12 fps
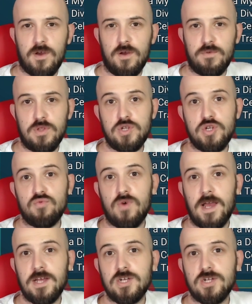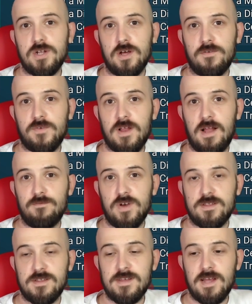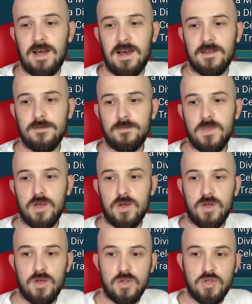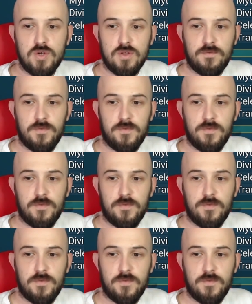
over the duration of clan versus clan just for